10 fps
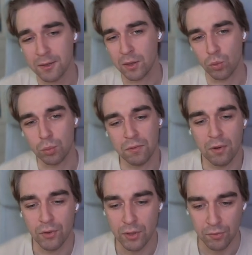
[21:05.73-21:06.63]
That would be
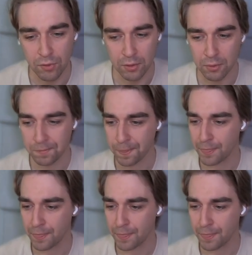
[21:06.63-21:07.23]
very different.